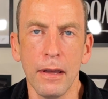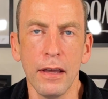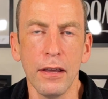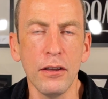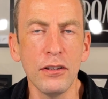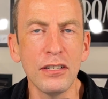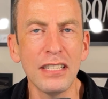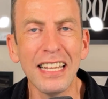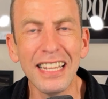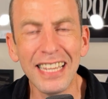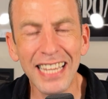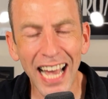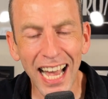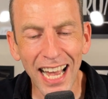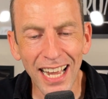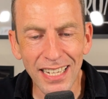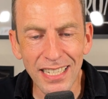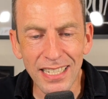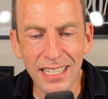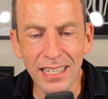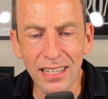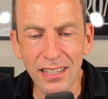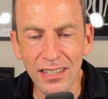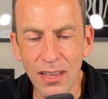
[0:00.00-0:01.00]
You see,
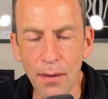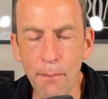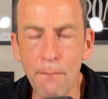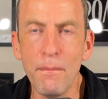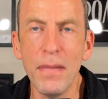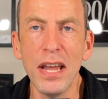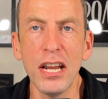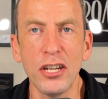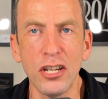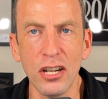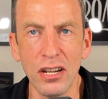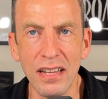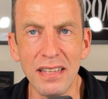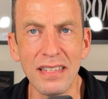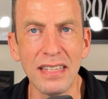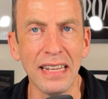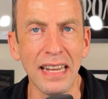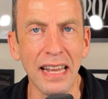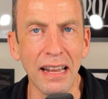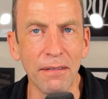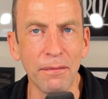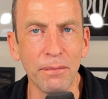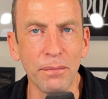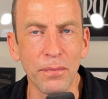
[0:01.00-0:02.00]
that's the mission,
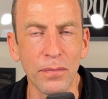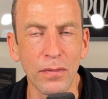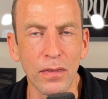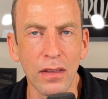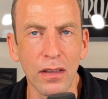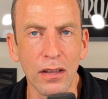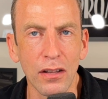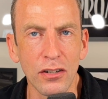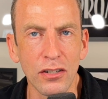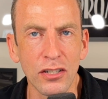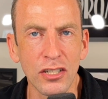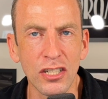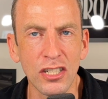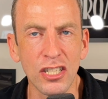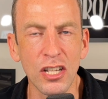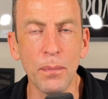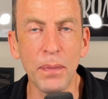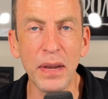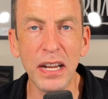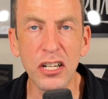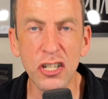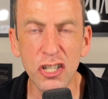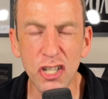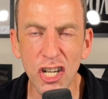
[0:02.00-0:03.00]
isn't it? To
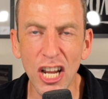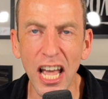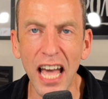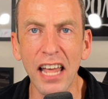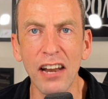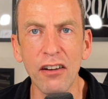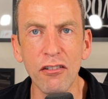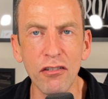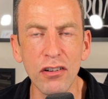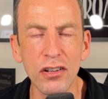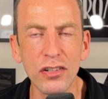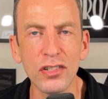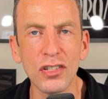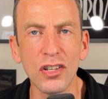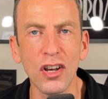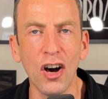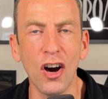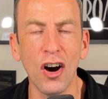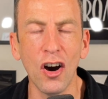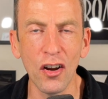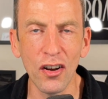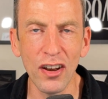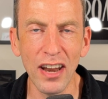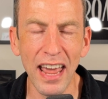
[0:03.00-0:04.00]
be generous
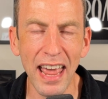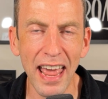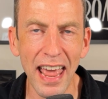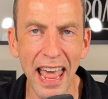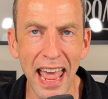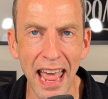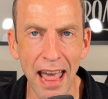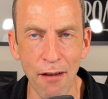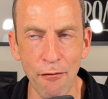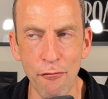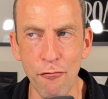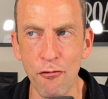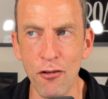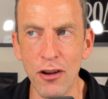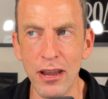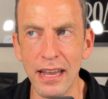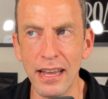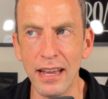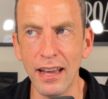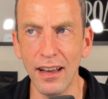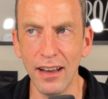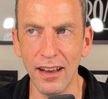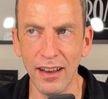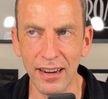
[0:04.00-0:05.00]
on
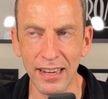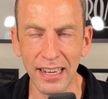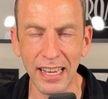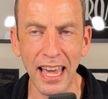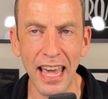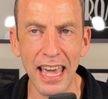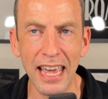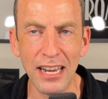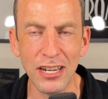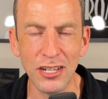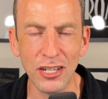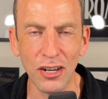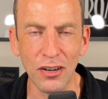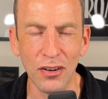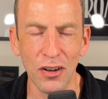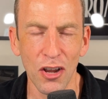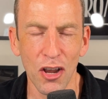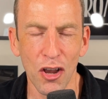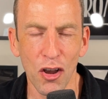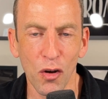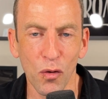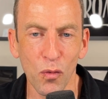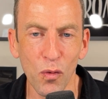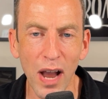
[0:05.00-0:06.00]
every occasion,
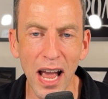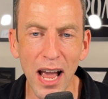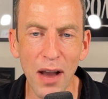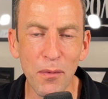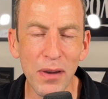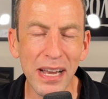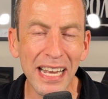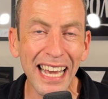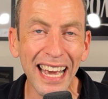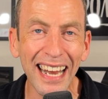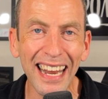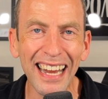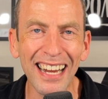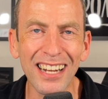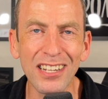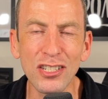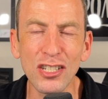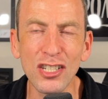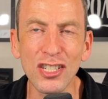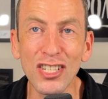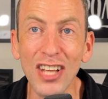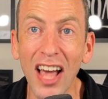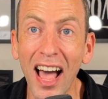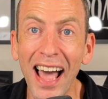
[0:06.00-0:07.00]
where we get
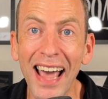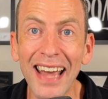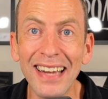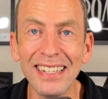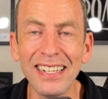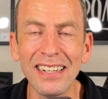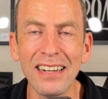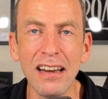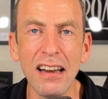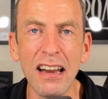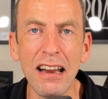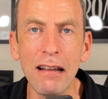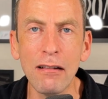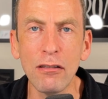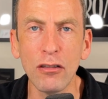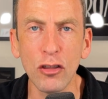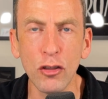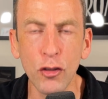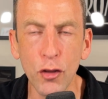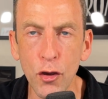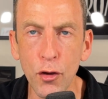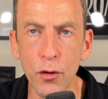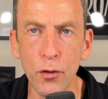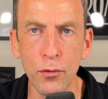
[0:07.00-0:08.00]
excited and
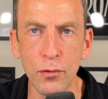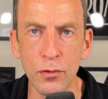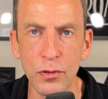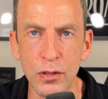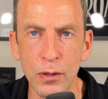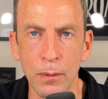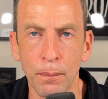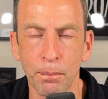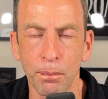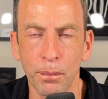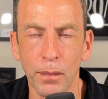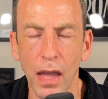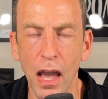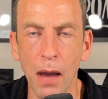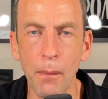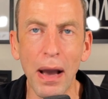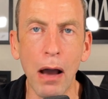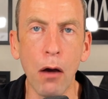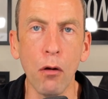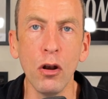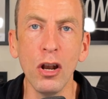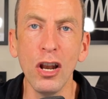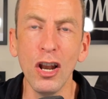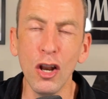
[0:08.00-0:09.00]
enthused
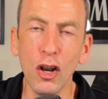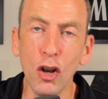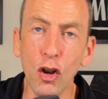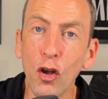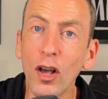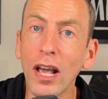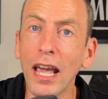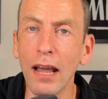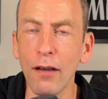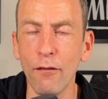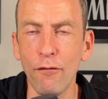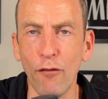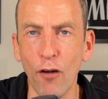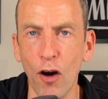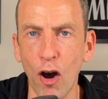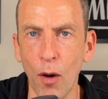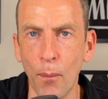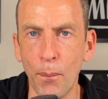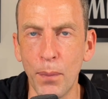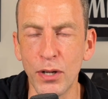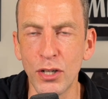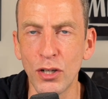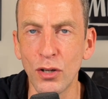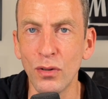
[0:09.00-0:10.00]
about looking for
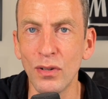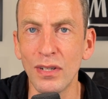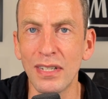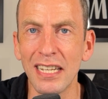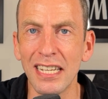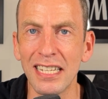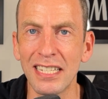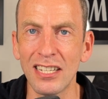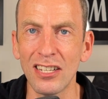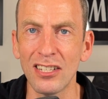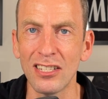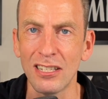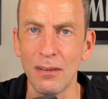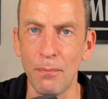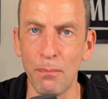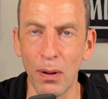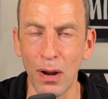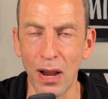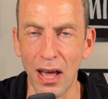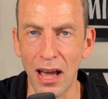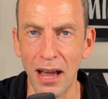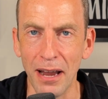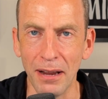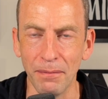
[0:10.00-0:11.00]
opportunities to
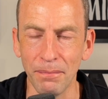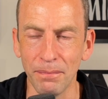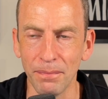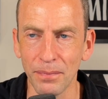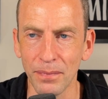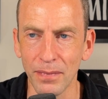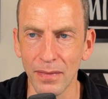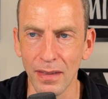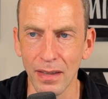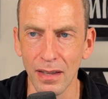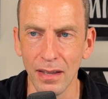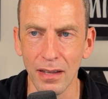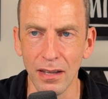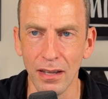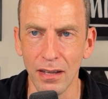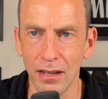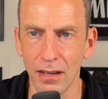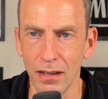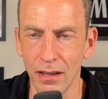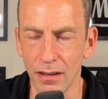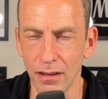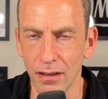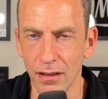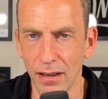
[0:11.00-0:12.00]
supply
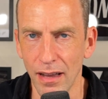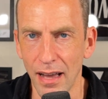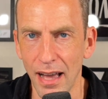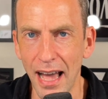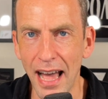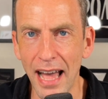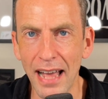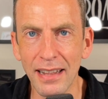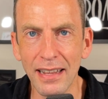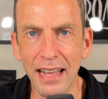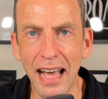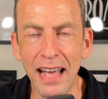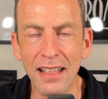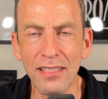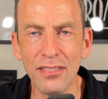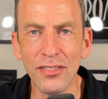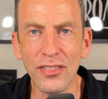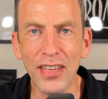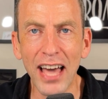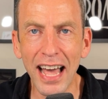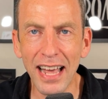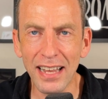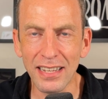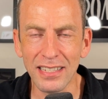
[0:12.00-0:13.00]
and,
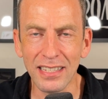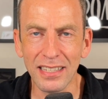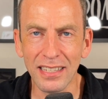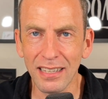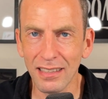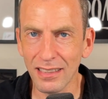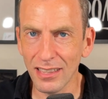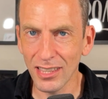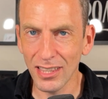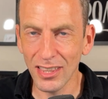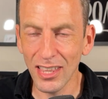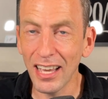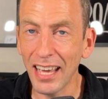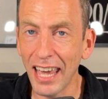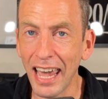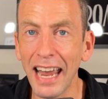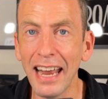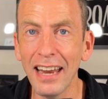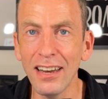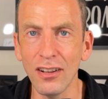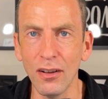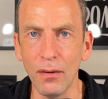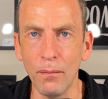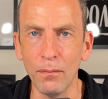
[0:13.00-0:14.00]
and that's the
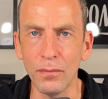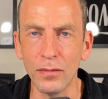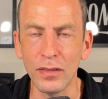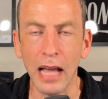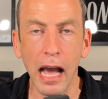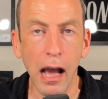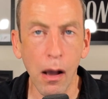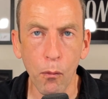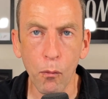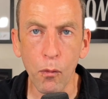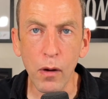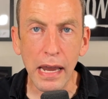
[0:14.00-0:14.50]
kingdom that